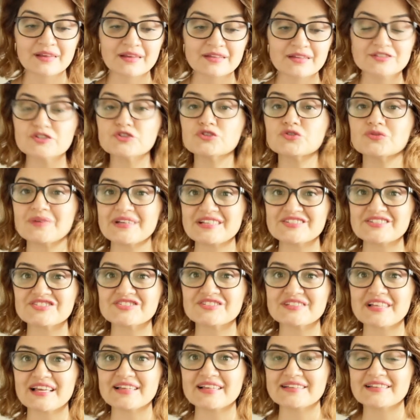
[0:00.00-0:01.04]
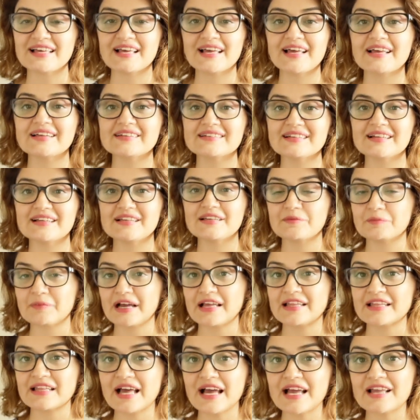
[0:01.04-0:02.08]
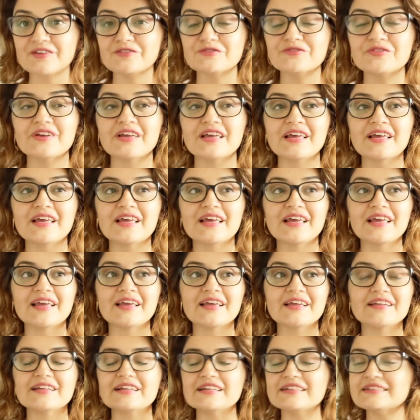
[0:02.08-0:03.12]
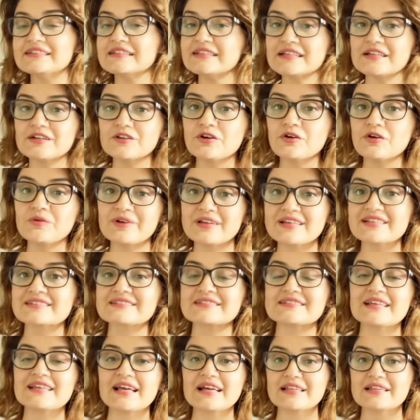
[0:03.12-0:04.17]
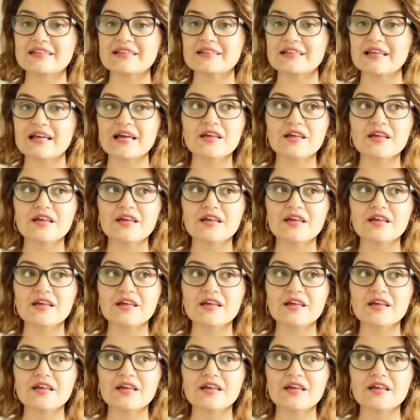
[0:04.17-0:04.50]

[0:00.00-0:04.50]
situations like that in my life, and I didn't know exactly.